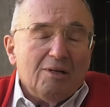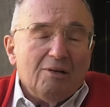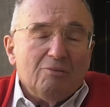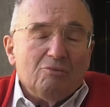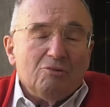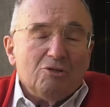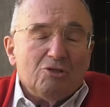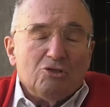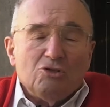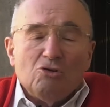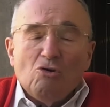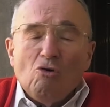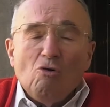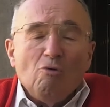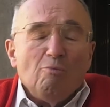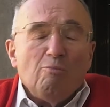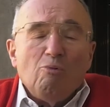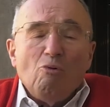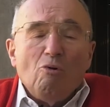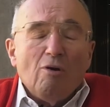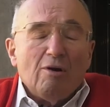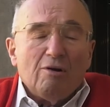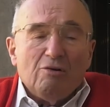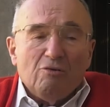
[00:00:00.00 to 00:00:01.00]
was so
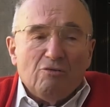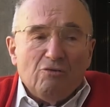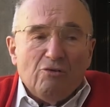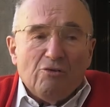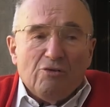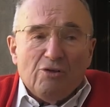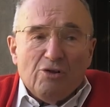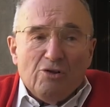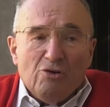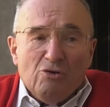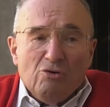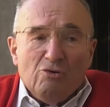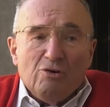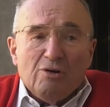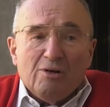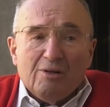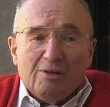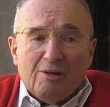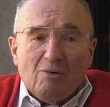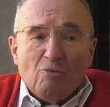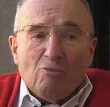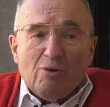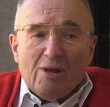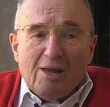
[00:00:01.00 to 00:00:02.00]
important for the union
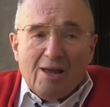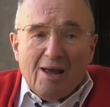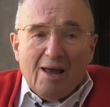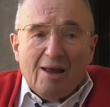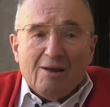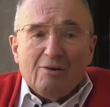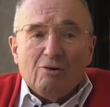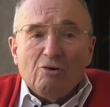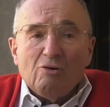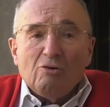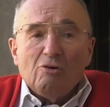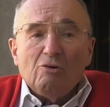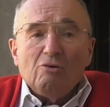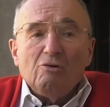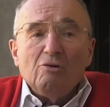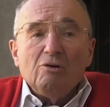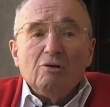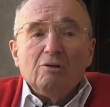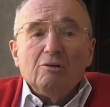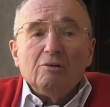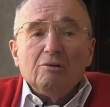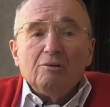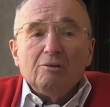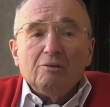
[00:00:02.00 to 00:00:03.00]
that we had her
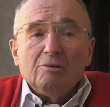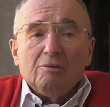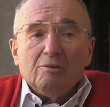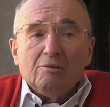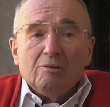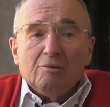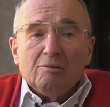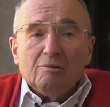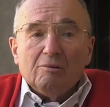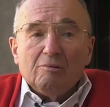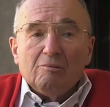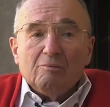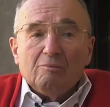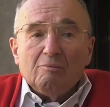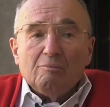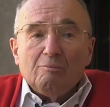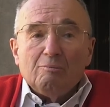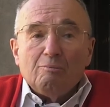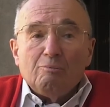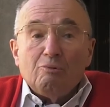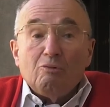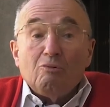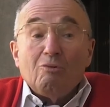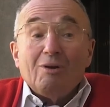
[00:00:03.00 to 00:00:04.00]

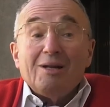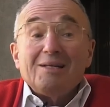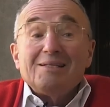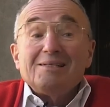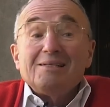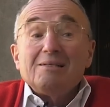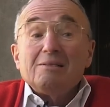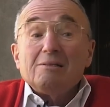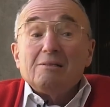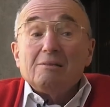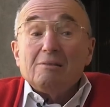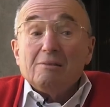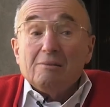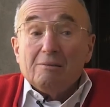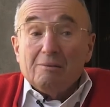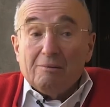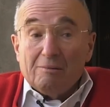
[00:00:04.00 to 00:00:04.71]
presence.